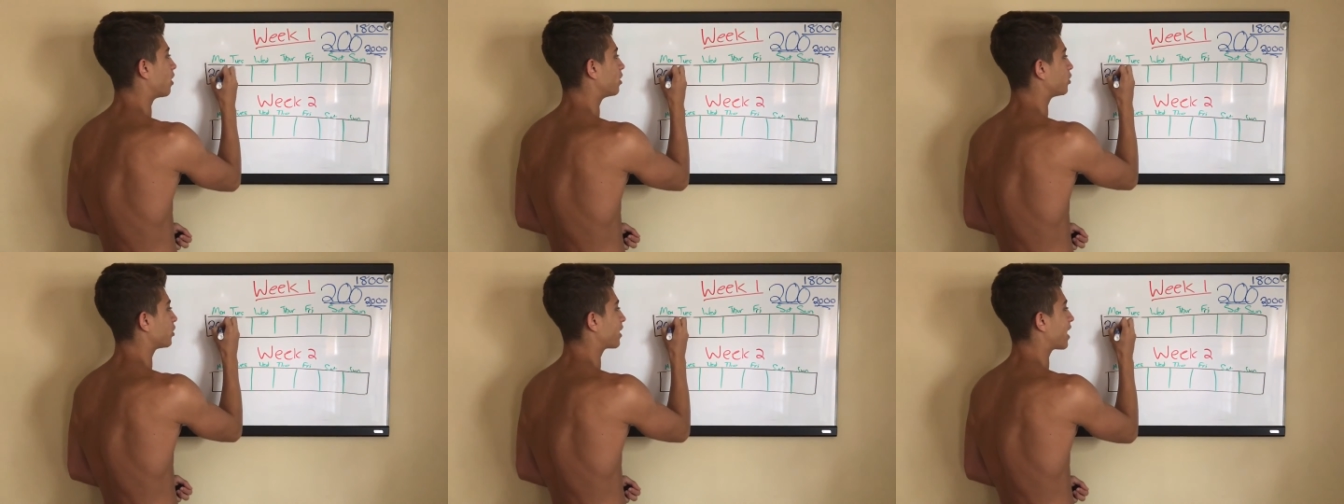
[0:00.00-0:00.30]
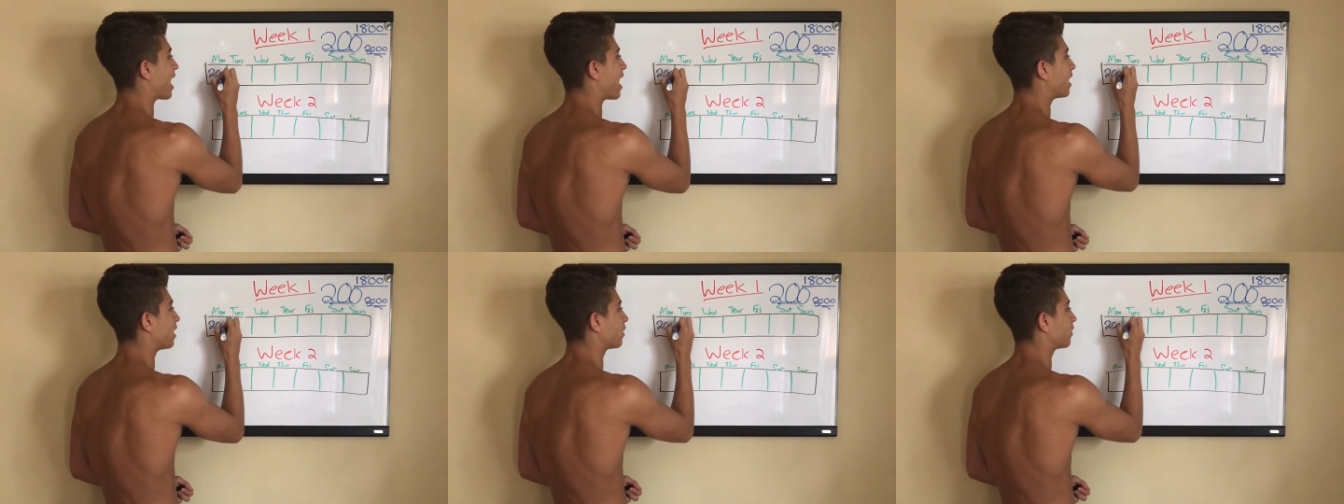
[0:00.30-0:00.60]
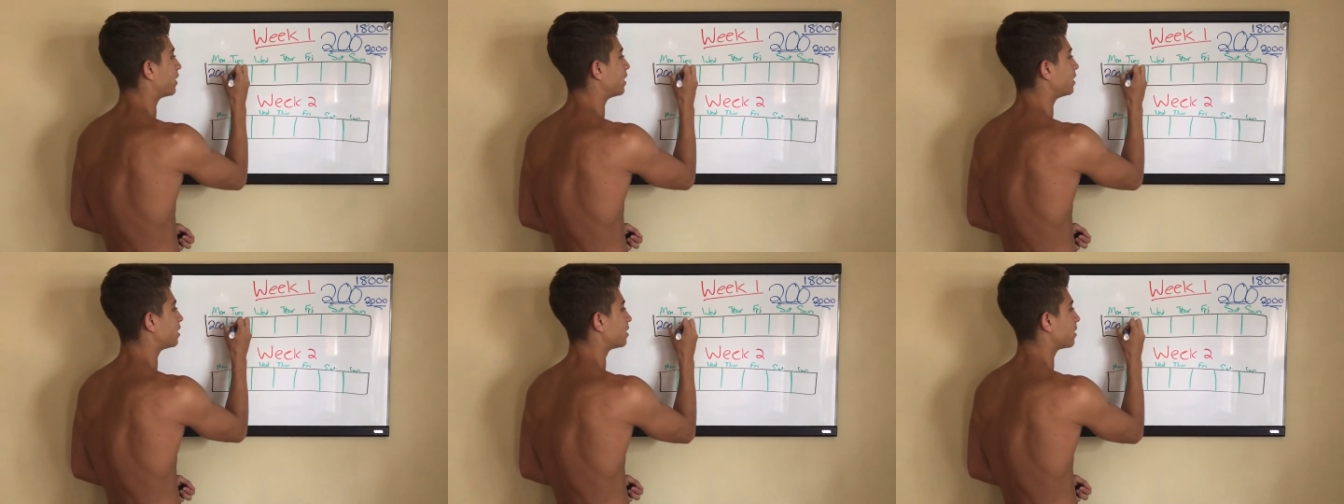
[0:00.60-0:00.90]
hundred
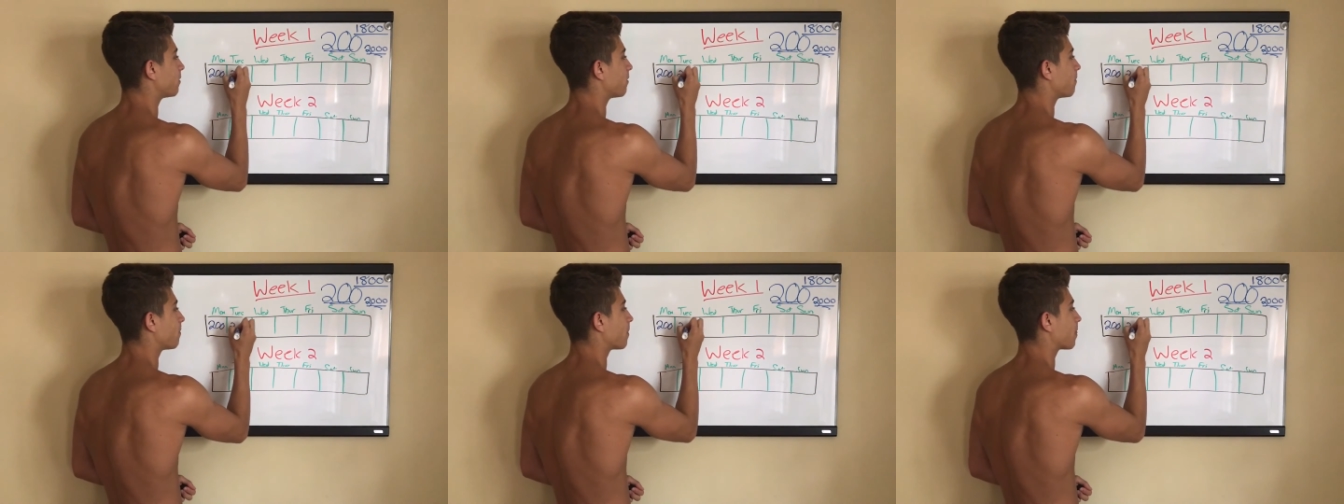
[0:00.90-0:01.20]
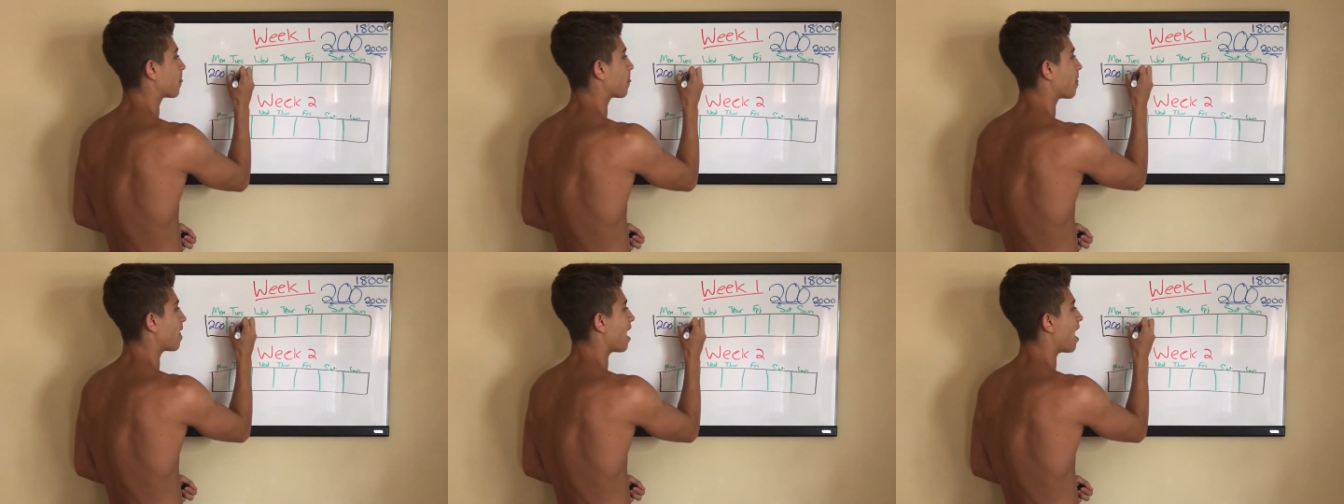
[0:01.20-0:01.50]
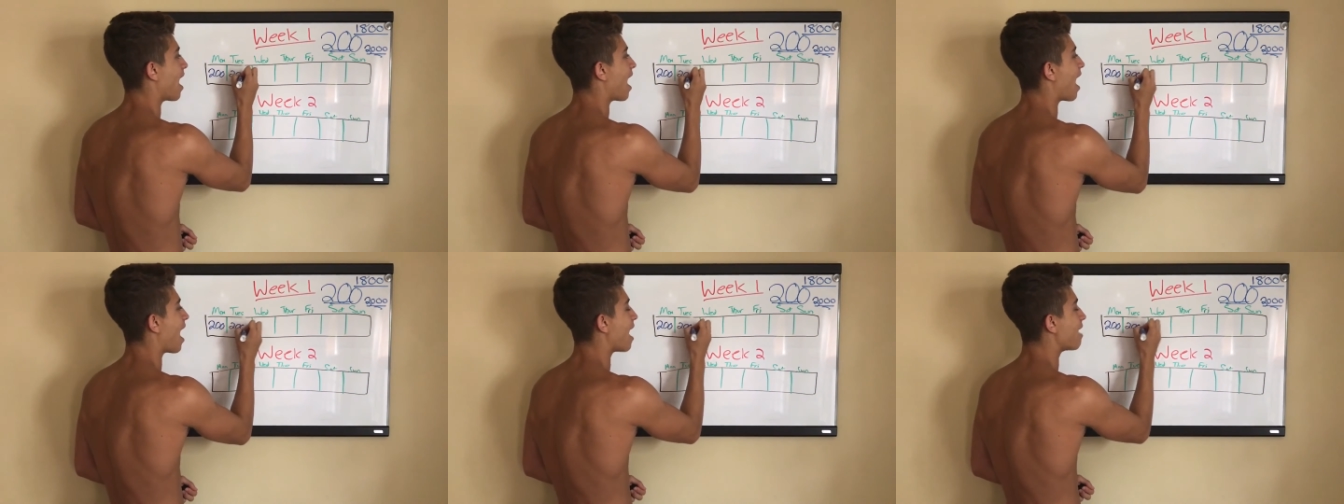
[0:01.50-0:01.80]
calories
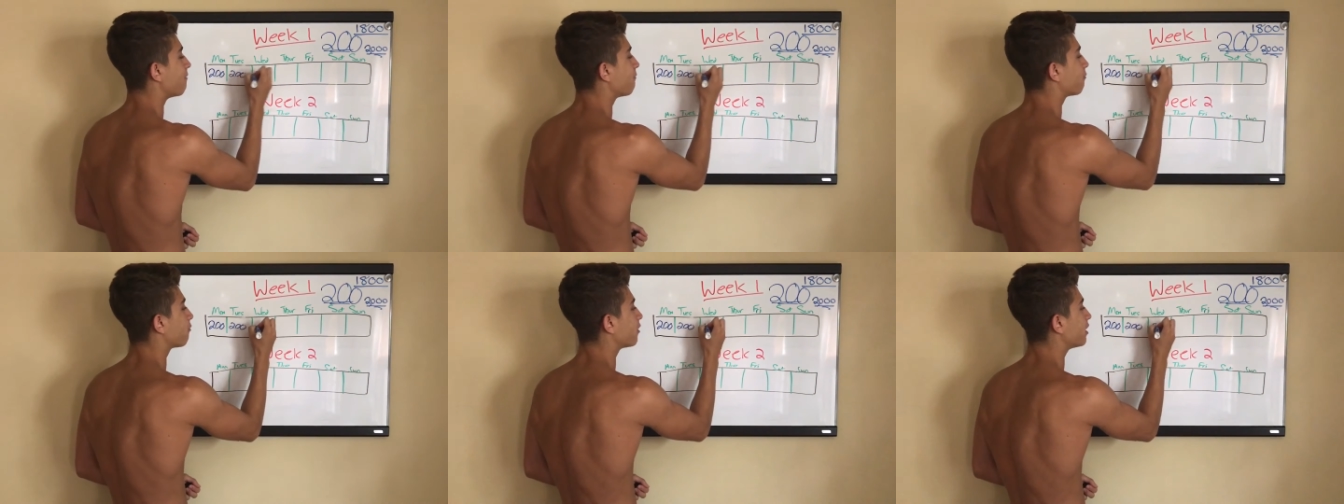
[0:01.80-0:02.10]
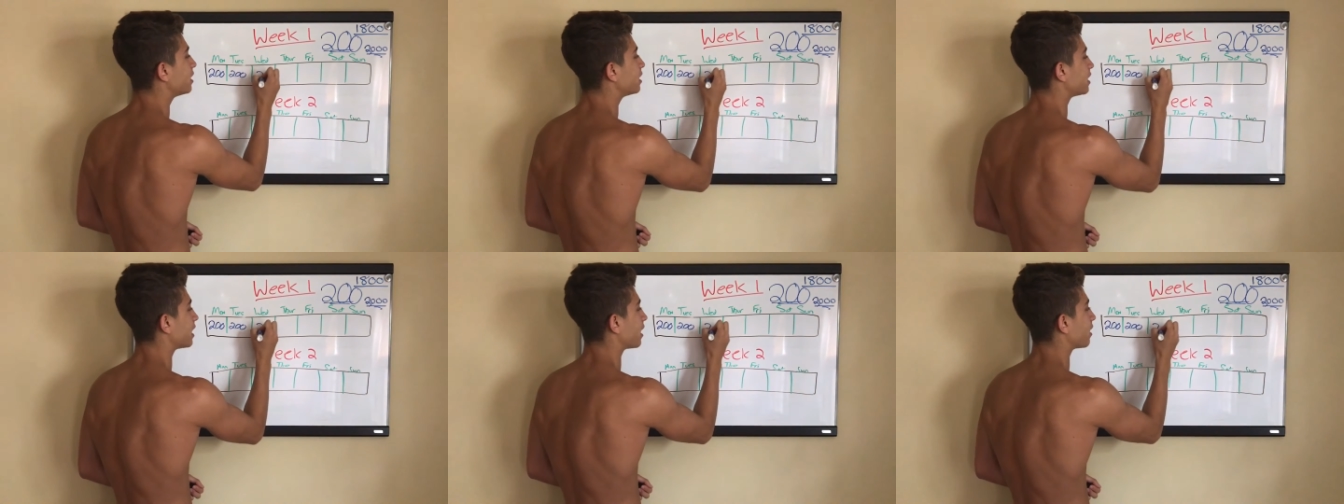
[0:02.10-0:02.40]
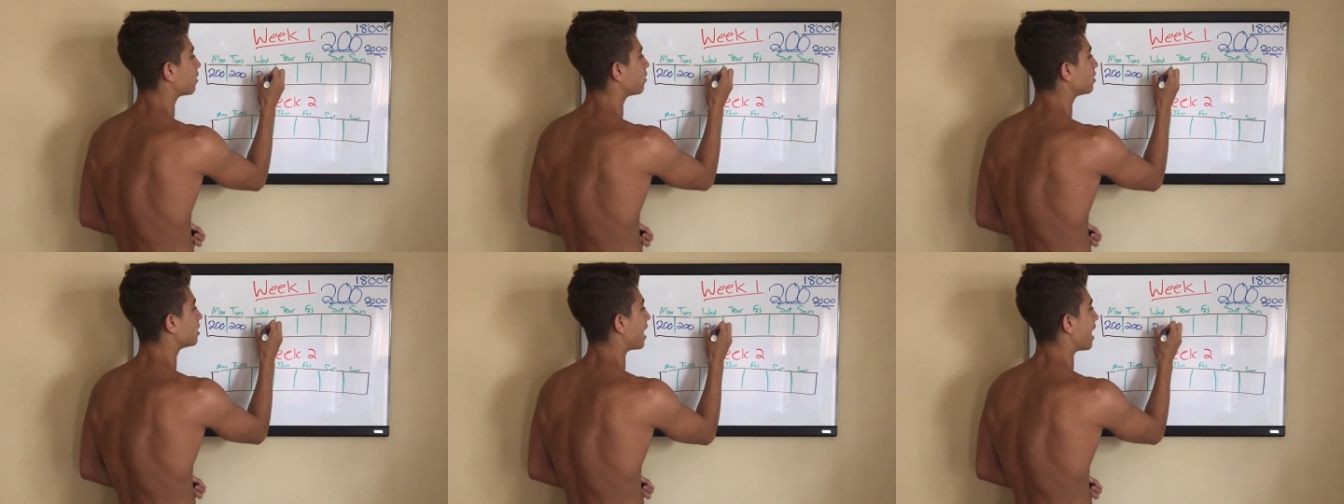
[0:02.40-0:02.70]
every
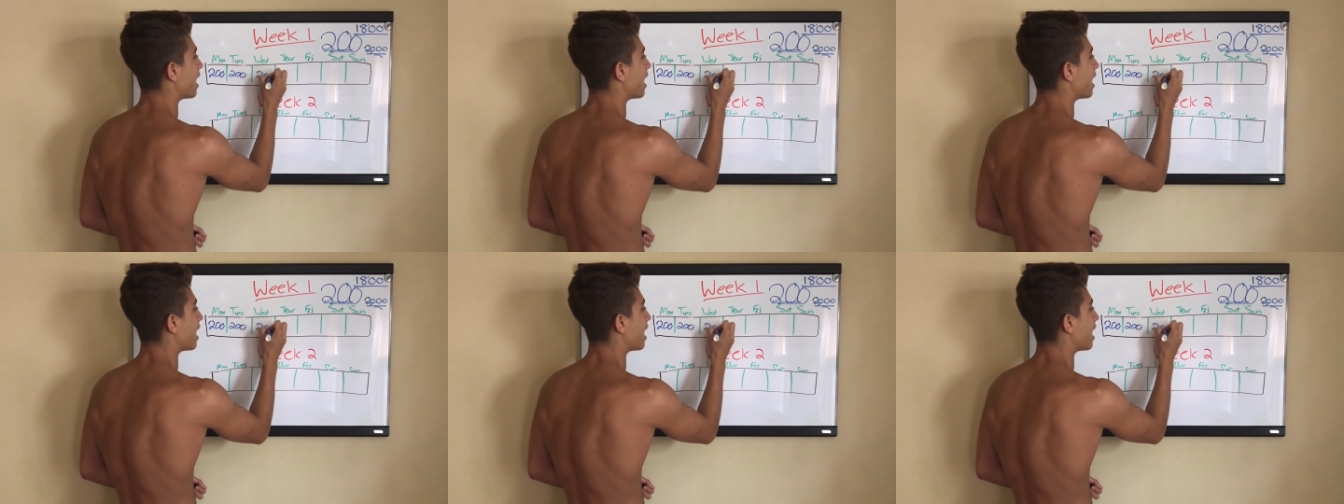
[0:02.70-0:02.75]
single